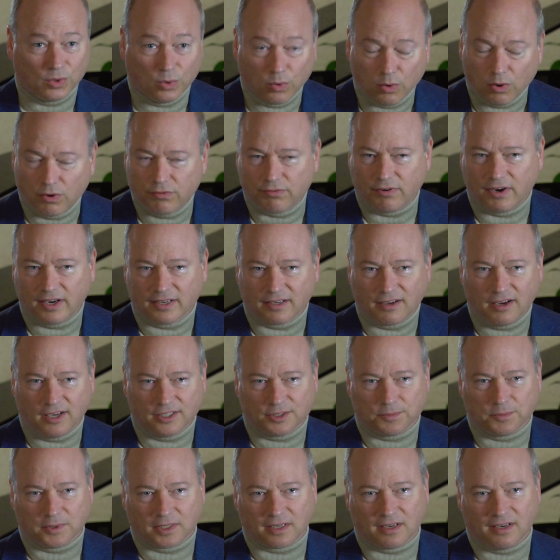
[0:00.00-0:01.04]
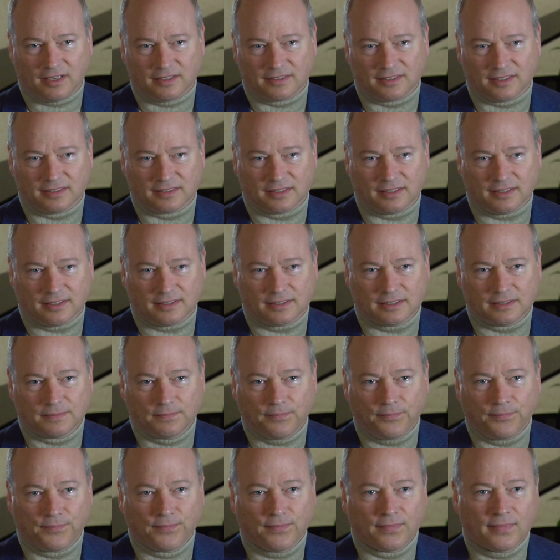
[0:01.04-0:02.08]
glorified cosmic consciousness.
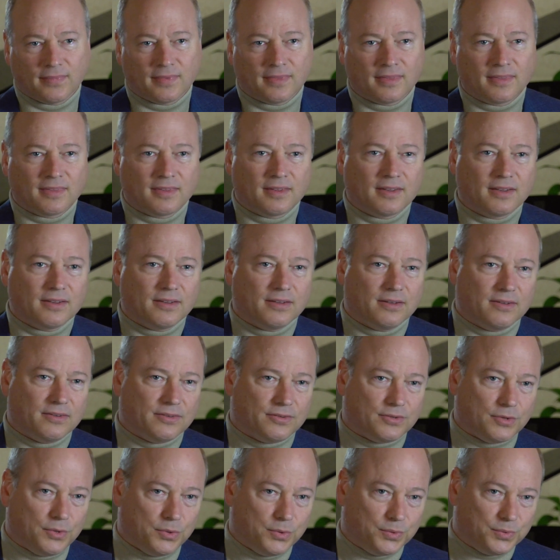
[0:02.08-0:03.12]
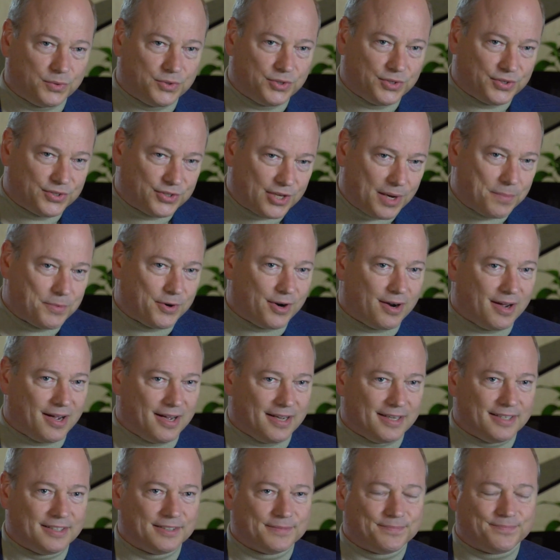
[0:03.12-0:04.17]
So, to
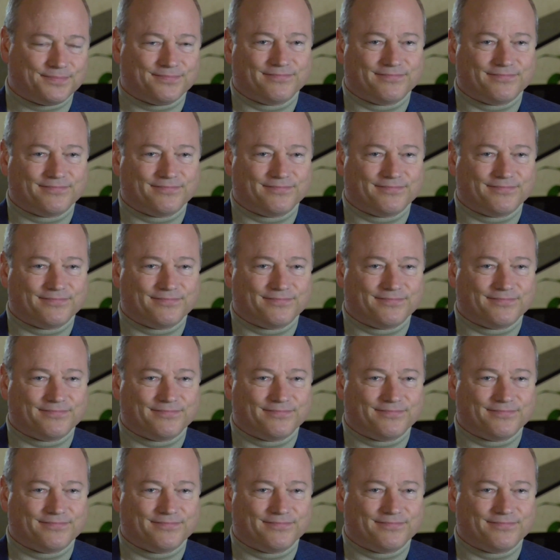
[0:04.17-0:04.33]
summarize,